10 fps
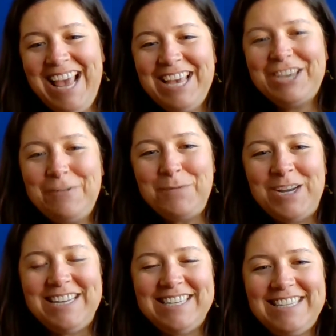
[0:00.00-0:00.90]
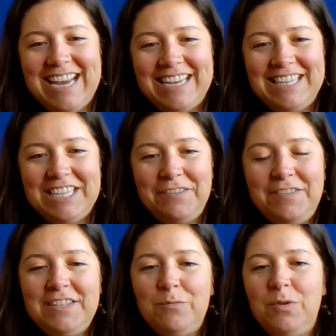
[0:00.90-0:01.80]
Good morning,
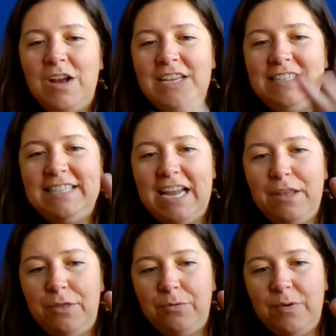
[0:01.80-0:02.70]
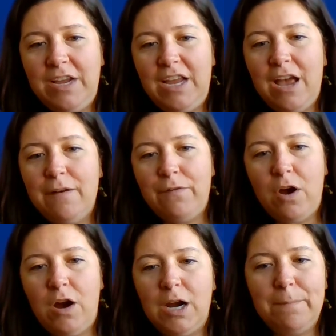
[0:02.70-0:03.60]
detectives. We're on day 3 of
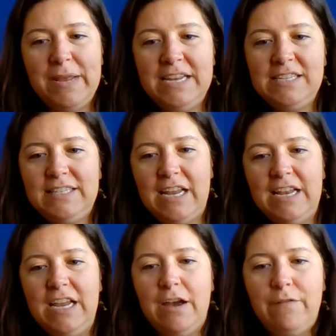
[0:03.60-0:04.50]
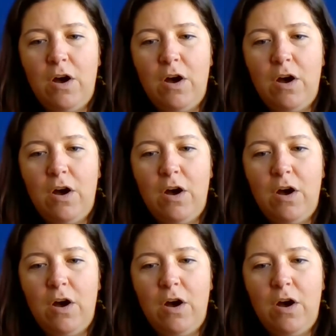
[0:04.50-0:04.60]
our mini study of